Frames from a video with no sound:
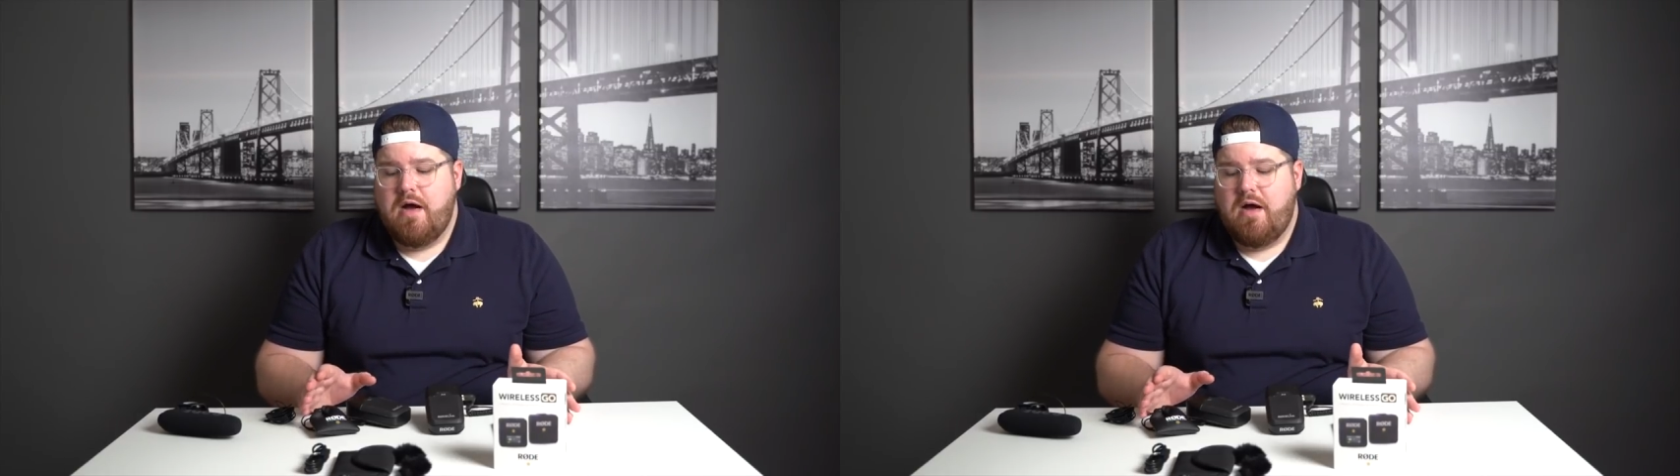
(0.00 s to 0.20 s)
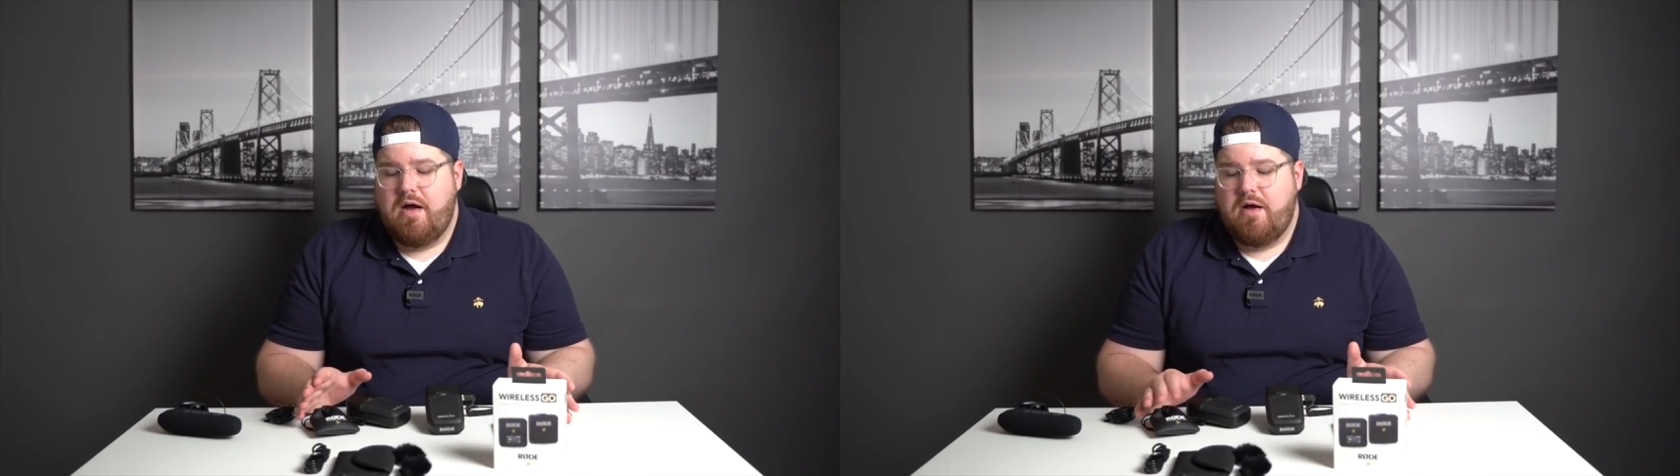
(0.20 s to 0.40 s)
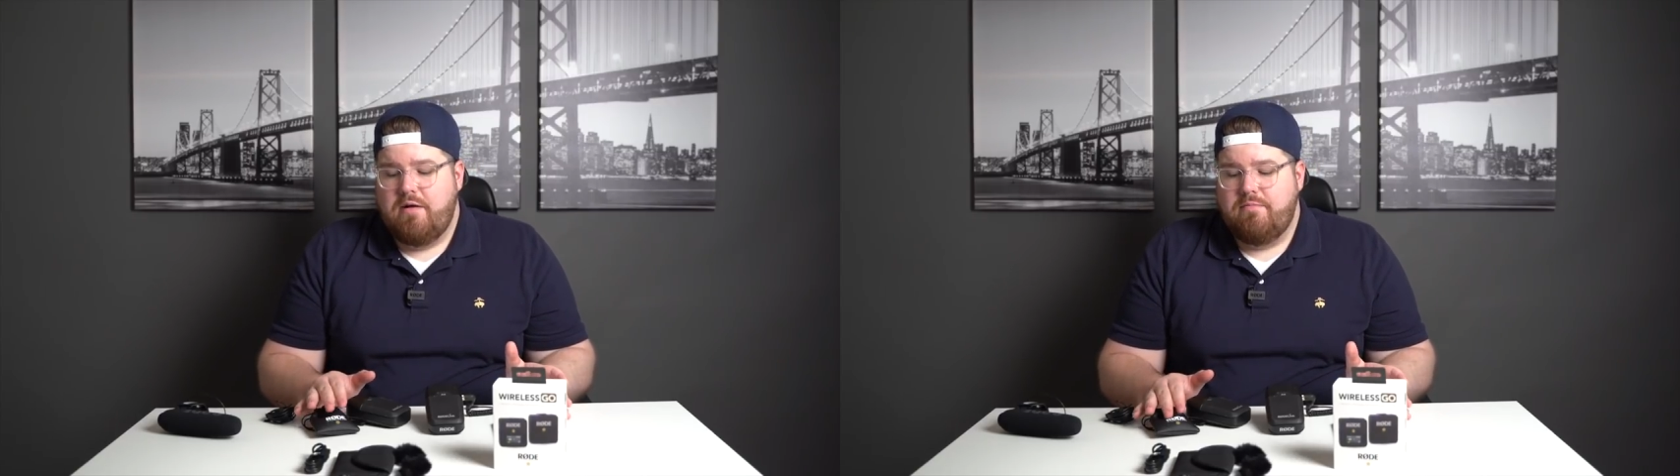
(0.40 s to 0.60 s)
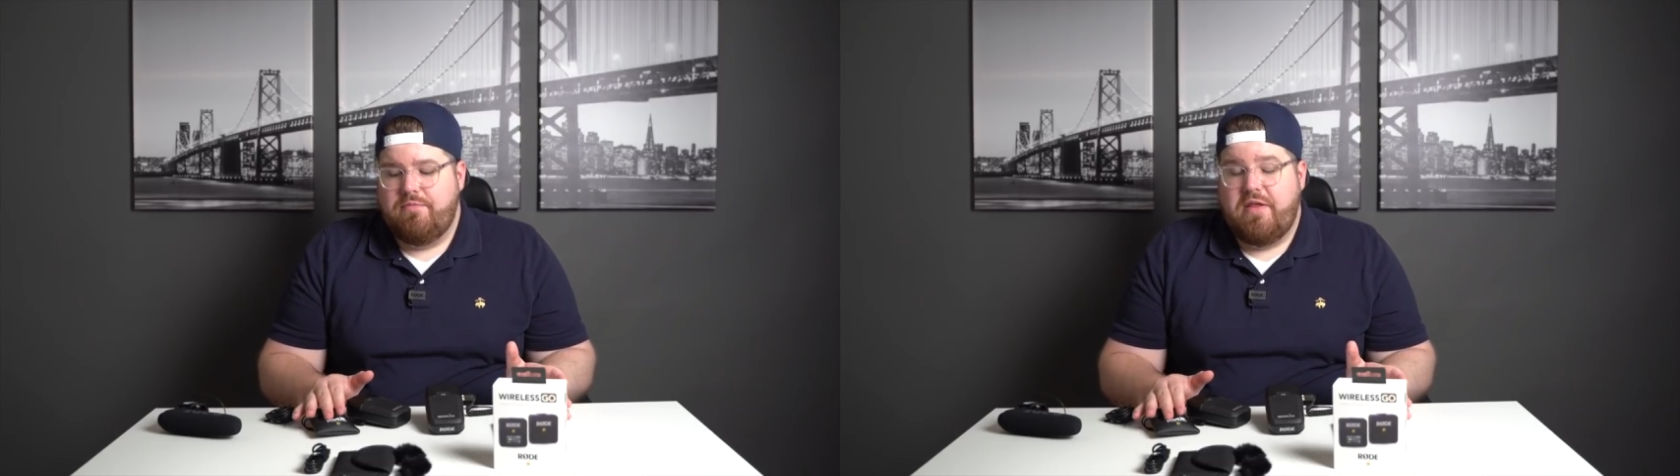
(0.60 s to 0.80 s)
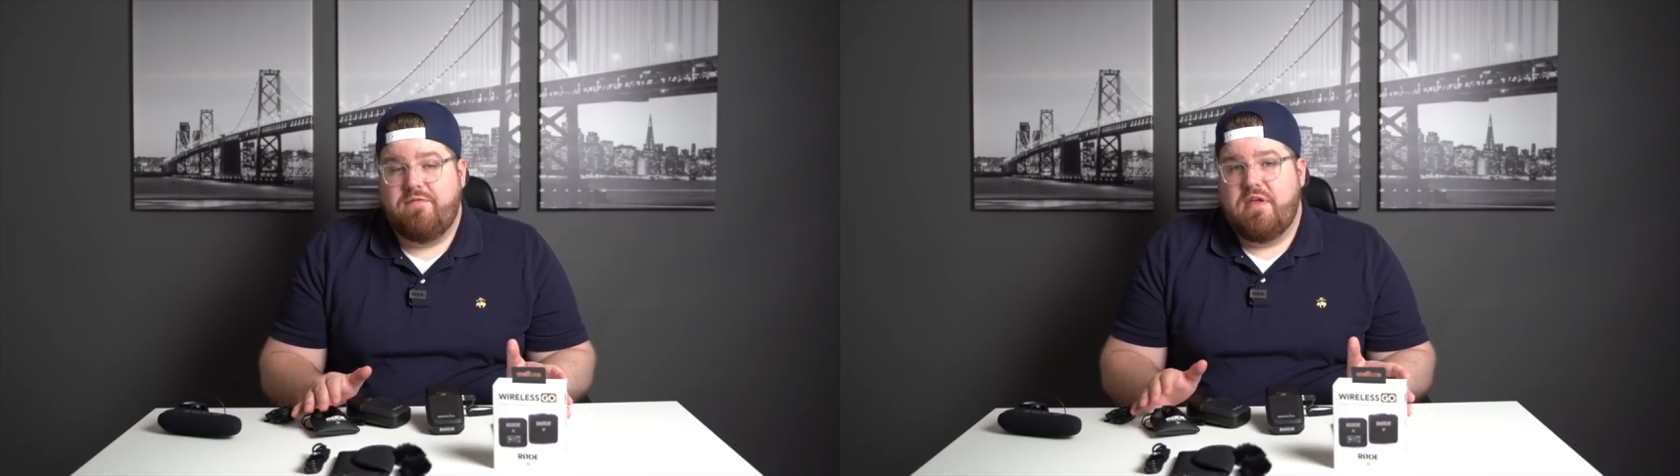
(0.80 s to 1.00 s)

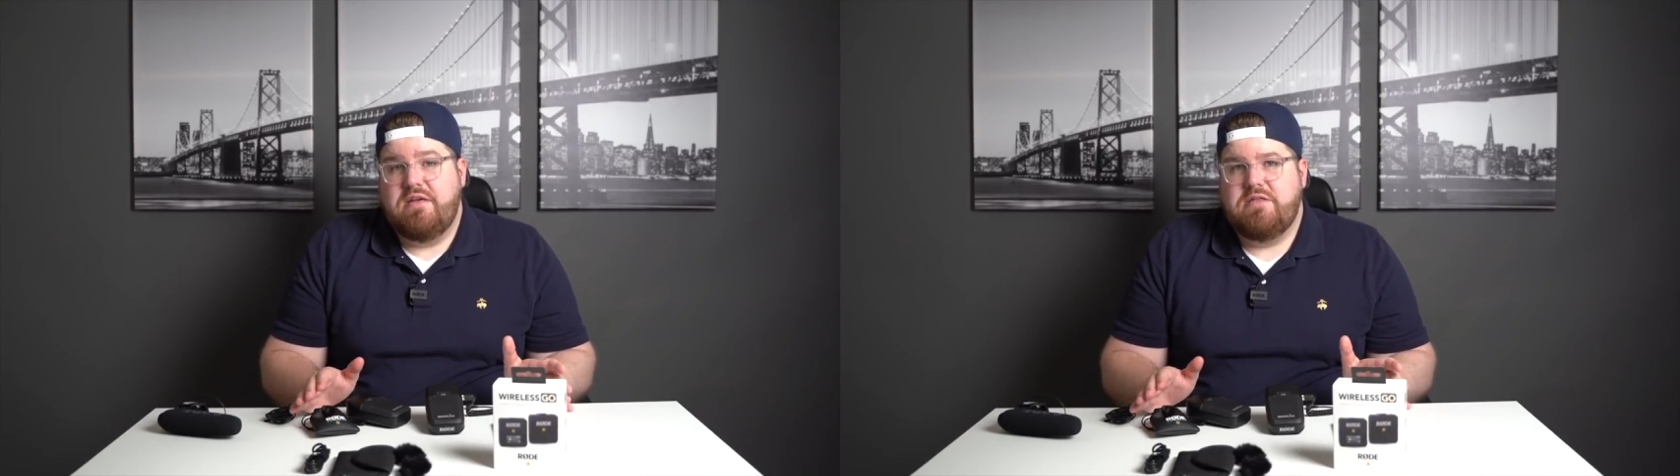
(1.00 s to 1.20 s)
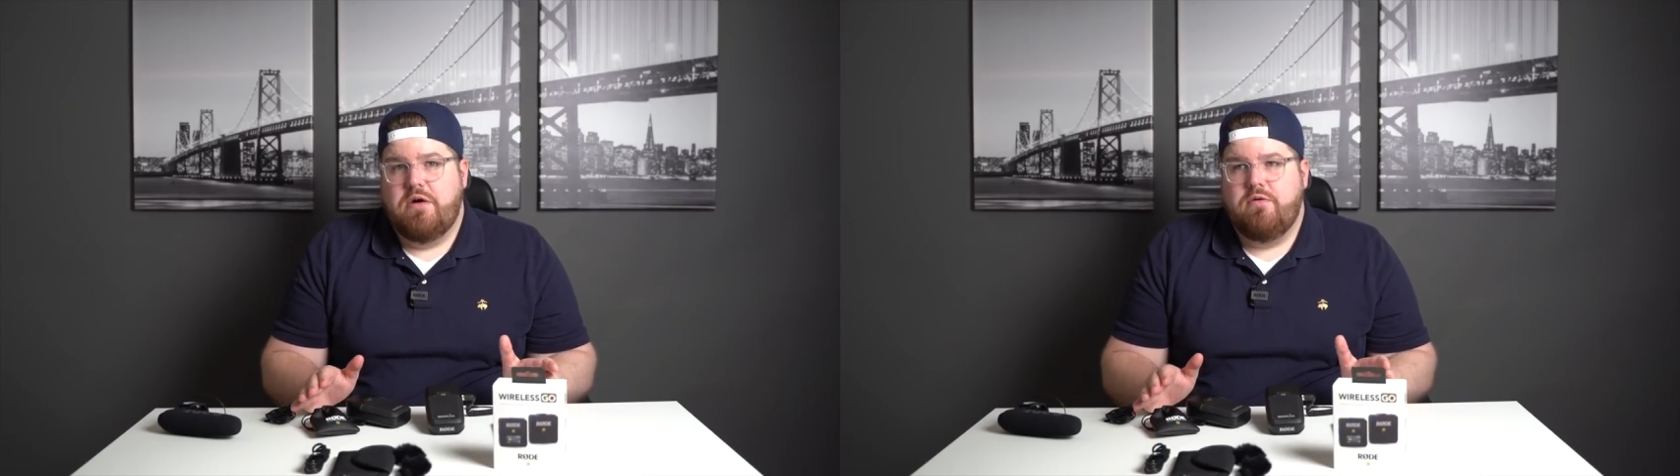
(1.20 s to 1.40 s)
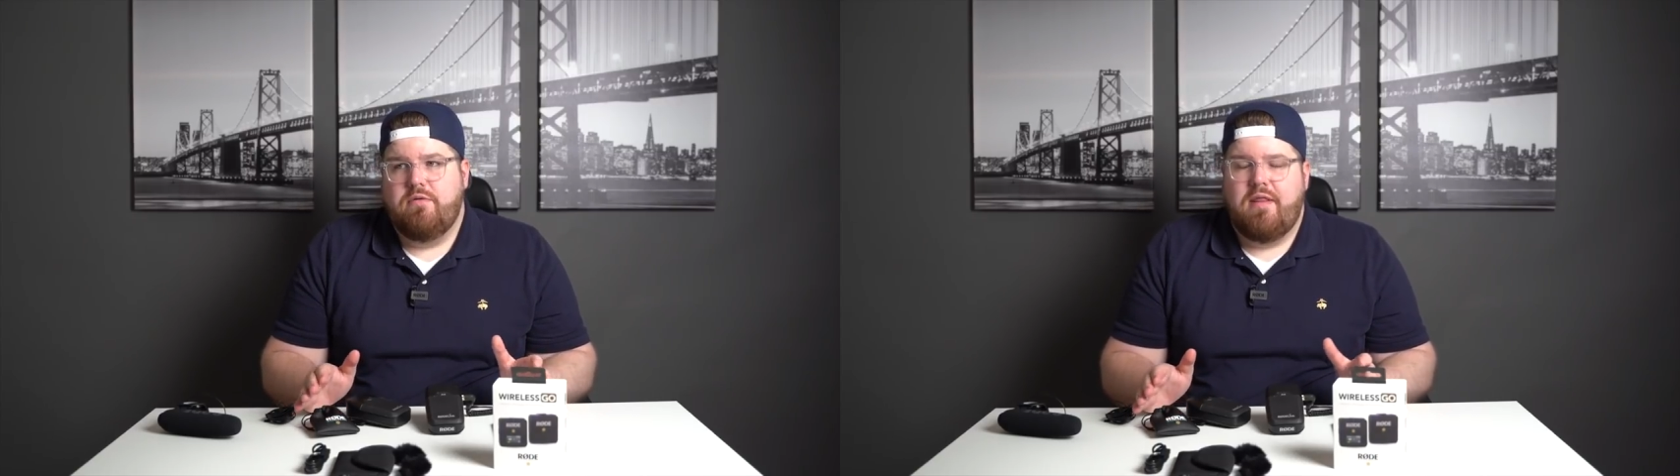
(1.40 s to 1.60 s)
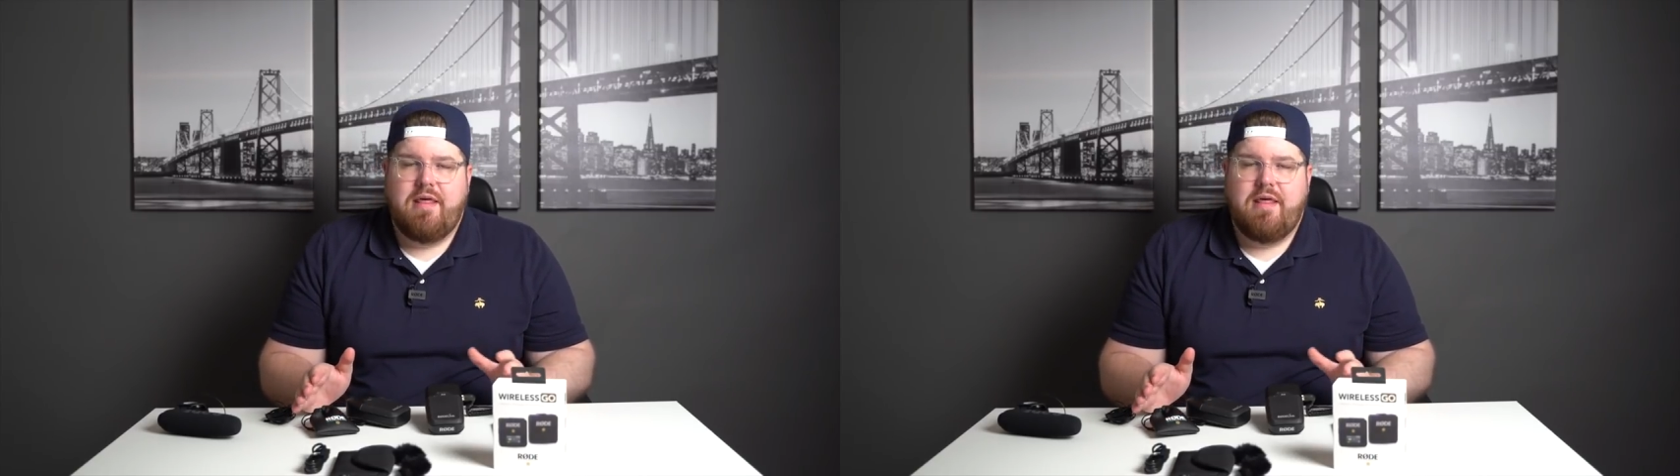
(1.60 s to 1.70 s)
If they don't,